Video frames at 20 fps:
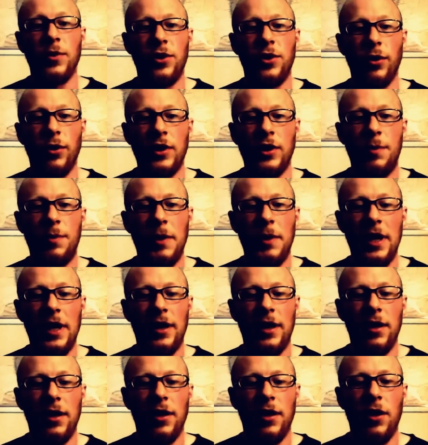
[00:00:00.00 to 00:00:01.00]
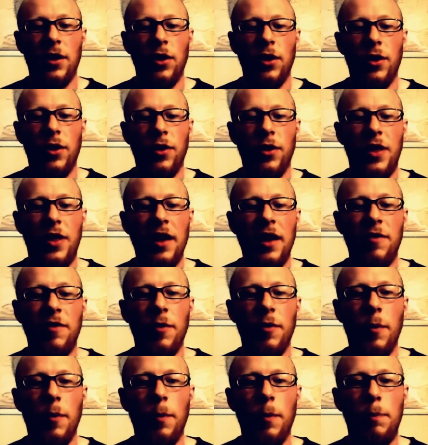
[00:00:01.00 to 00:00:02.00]
so to speak, they've
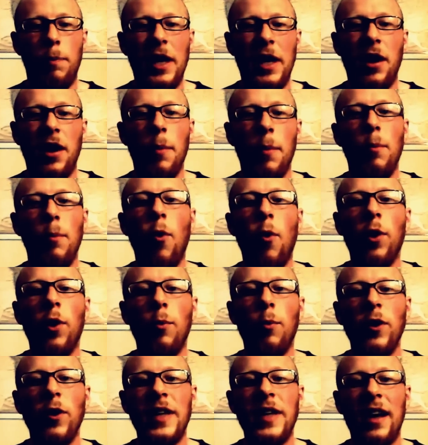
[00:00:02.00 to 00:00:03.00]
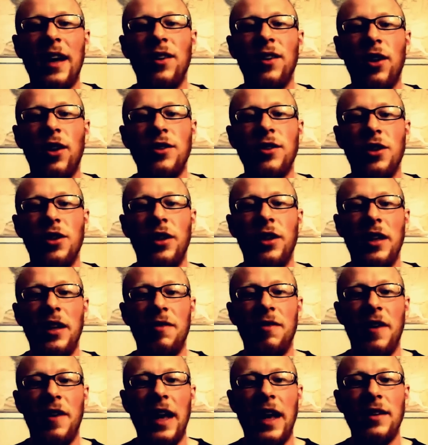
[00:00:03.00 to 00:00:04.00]
become more and more technologically
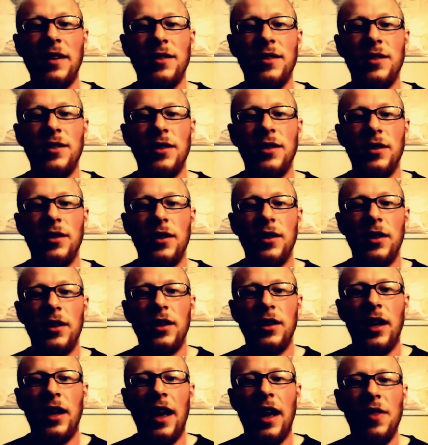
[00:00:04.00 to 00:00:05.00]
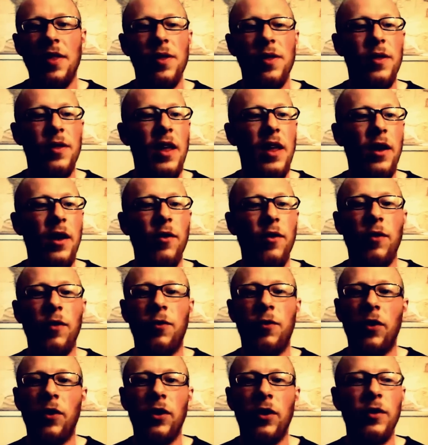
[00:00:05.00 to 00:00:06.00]
advanced and they
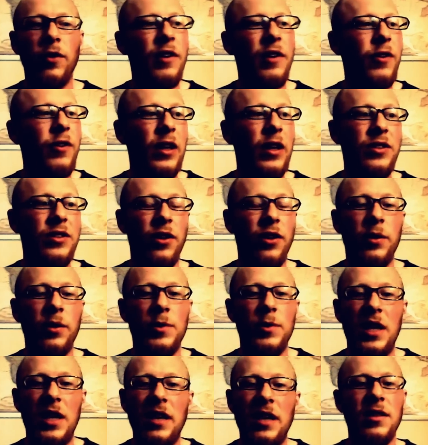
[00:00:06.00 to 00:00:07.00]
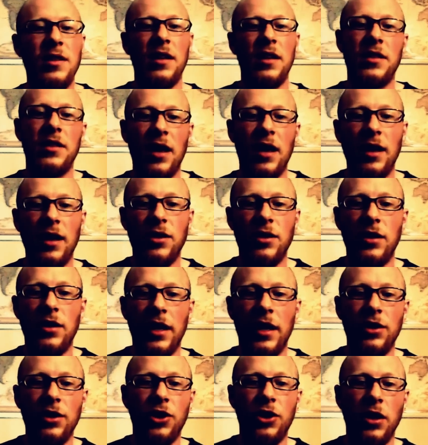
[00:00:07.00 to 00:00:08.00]
for differing circumstance they decided to
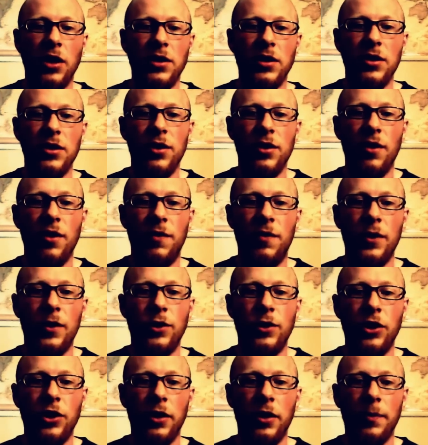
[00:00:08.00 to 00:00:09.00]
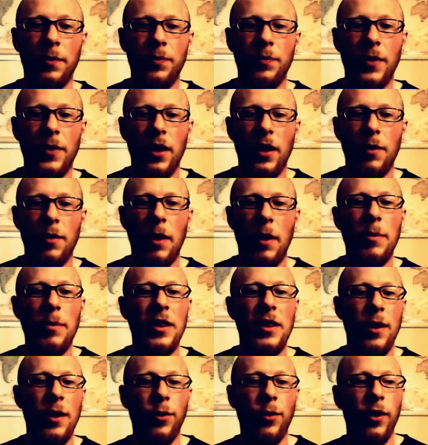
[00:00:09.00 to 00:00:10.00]
take a jaunt into the future maybe
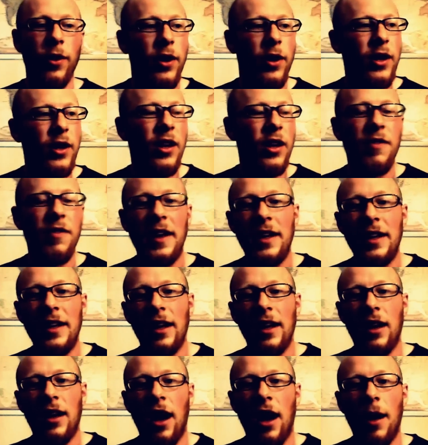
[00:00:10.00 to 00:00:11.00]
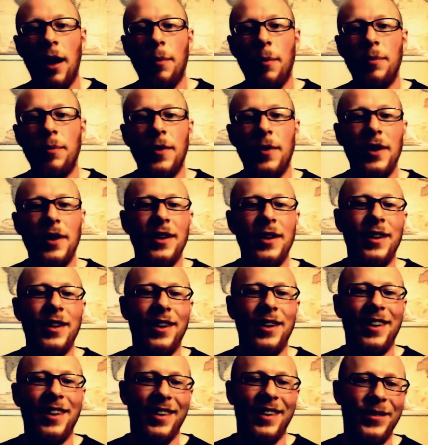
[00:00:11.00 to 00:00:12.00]
they were evading a cop
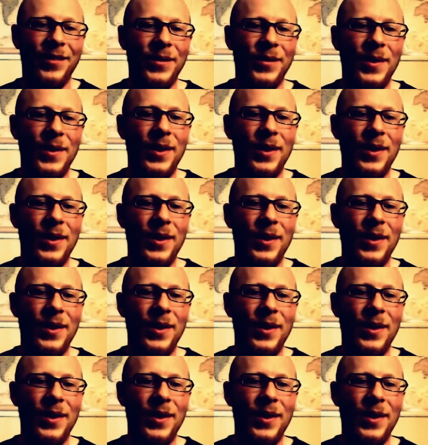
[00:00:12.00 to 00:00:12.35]
um,